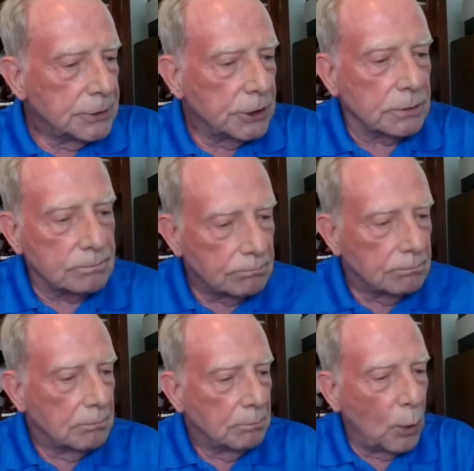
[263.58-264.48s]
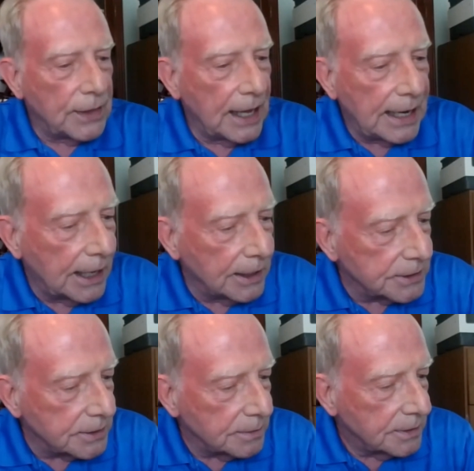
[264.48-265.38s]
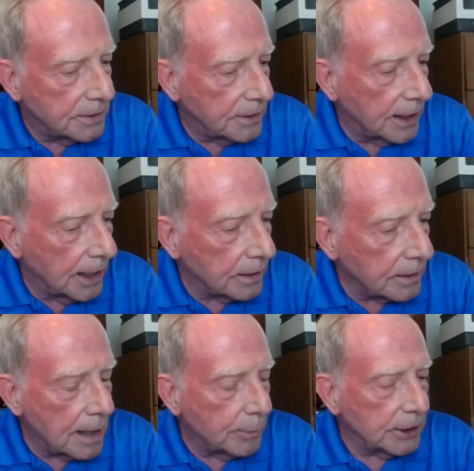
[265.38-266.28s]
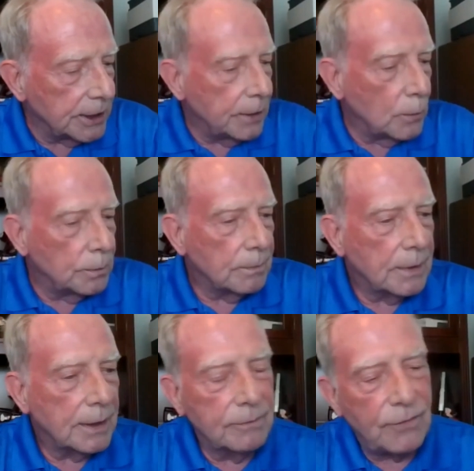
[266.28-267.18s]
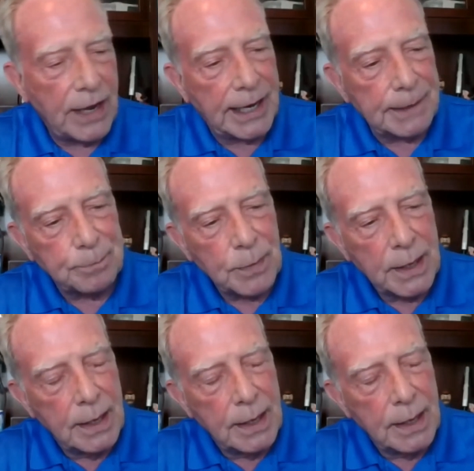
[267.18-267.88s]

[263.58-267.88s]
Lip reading: Just point that out as not a commonly known fact.